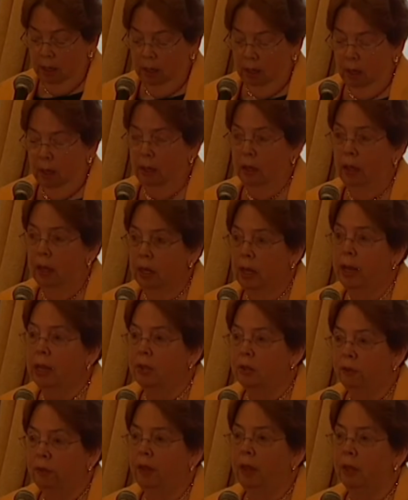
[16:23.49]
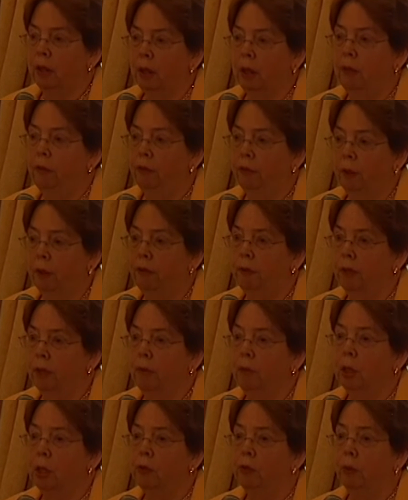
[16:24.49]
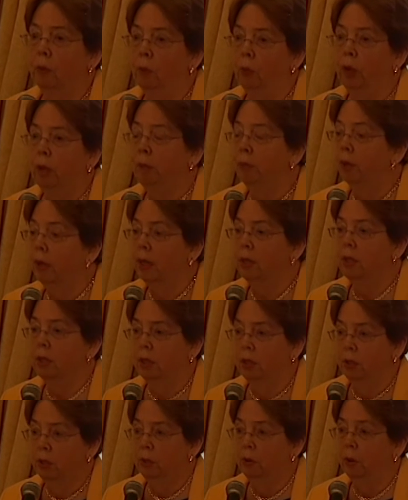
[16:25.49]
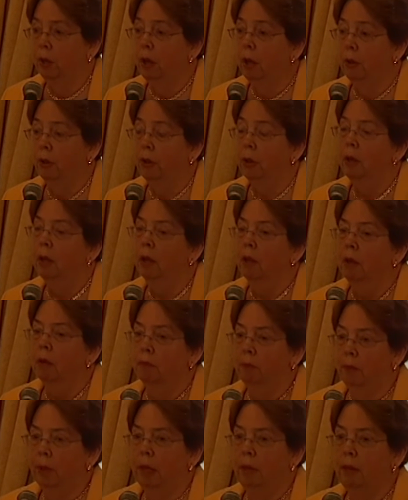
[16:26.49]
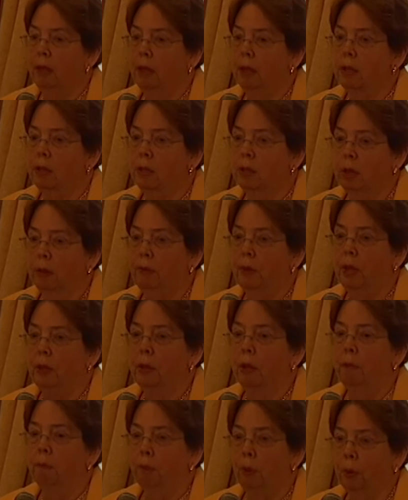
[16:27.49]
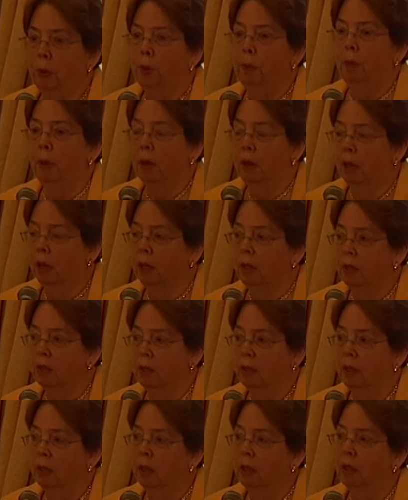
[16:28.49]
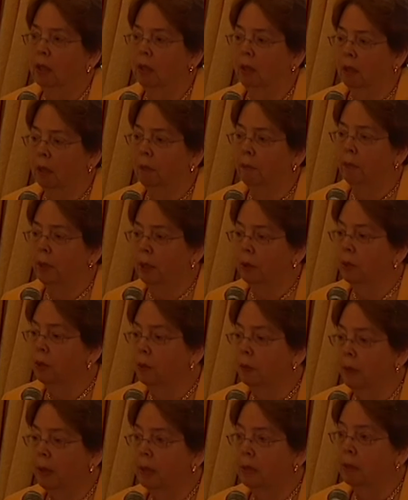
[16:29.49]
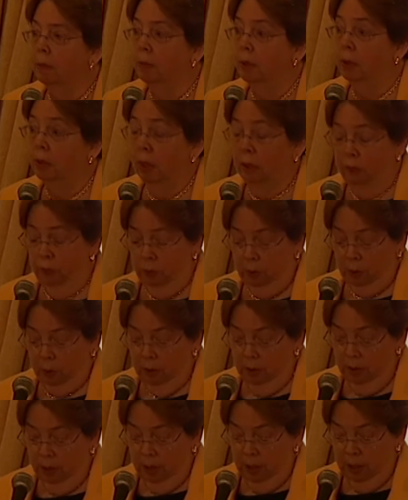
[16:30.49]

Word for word: Uh, it has varied very much from one president to another, but it is something that both parties uh, bear responsibility for.